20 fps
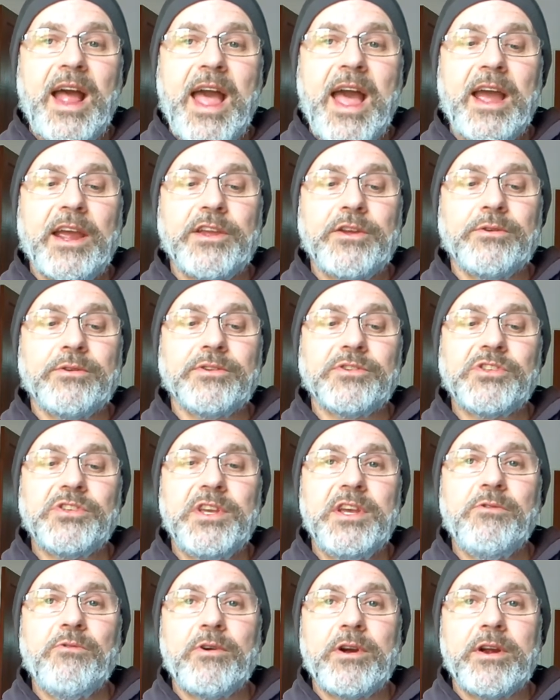
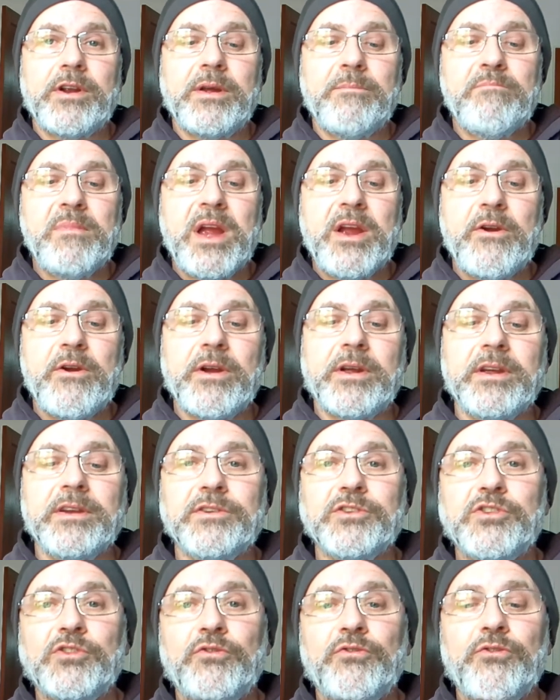accuracy where an American
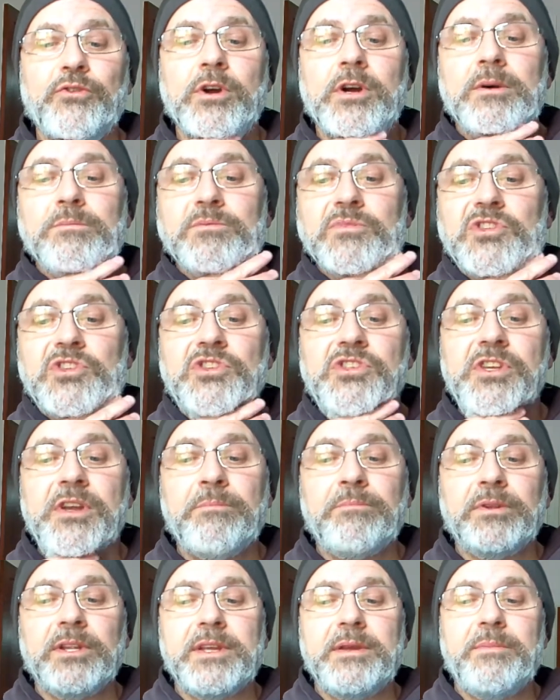is from
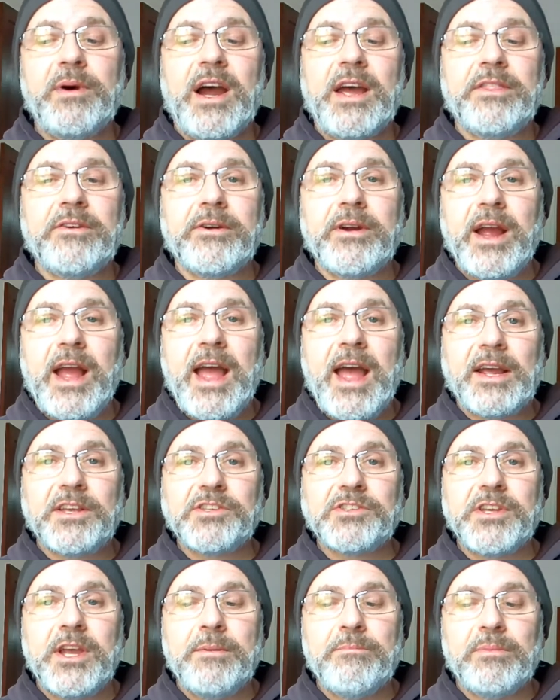simply by their
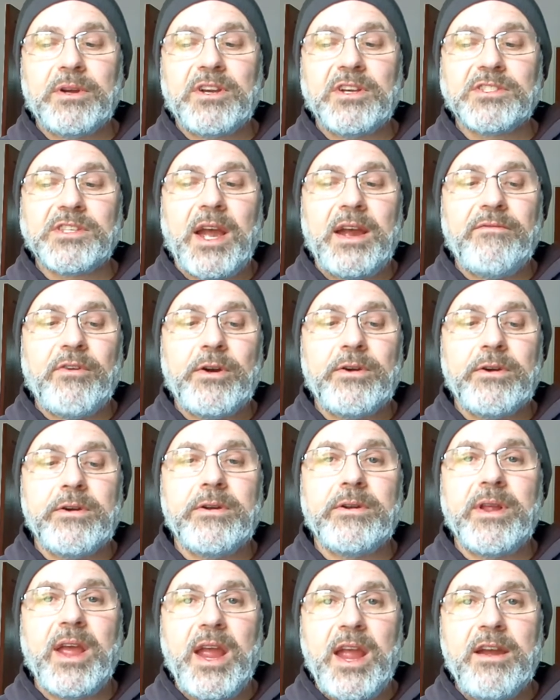accent because I've
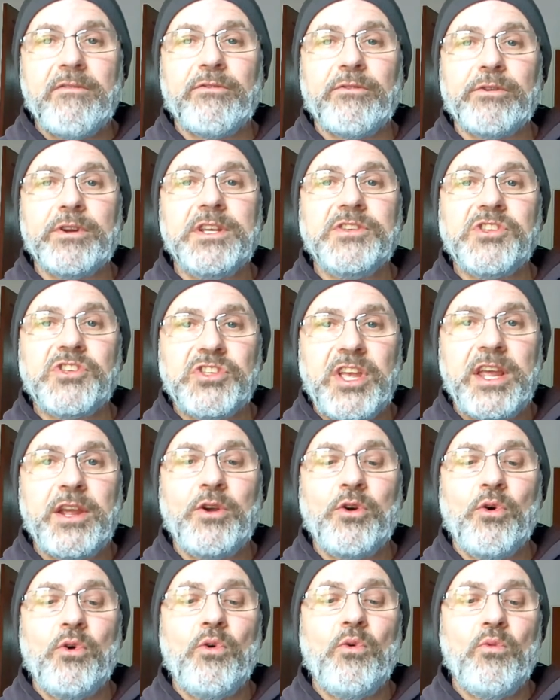heard every
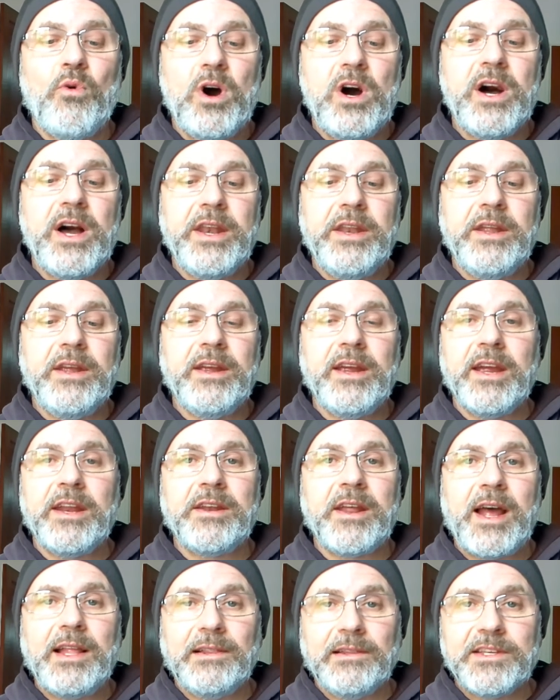single one
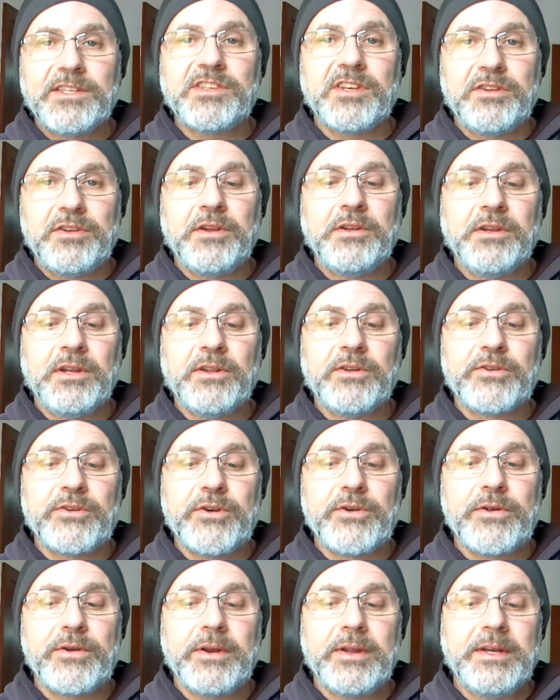and I listened and
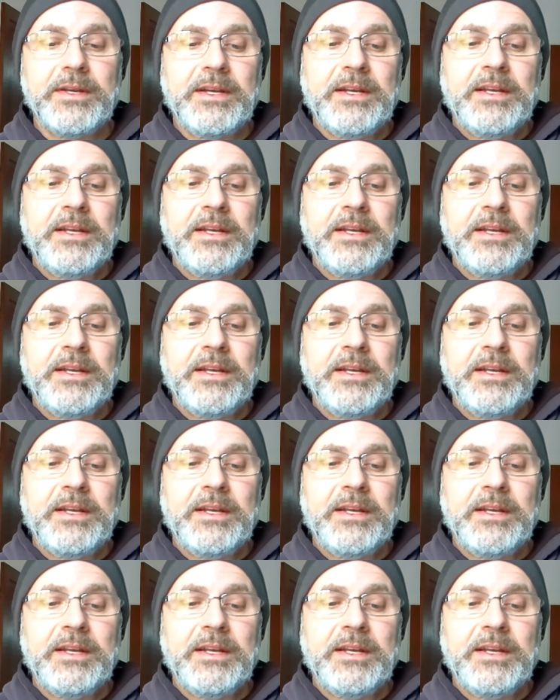learned.